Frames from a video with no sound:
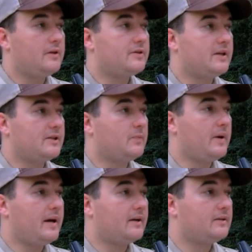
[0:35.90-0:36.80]
The
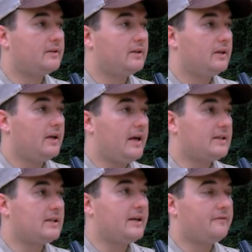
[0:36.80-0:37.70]
suspect
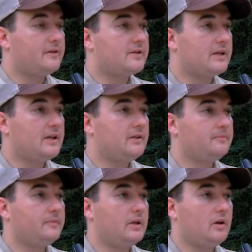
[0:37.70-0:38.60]
has left the
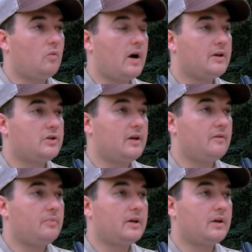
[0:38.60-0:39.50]
scene in a white
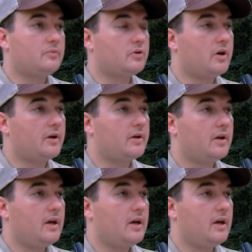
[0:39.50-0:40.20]
Chevy pickup truck,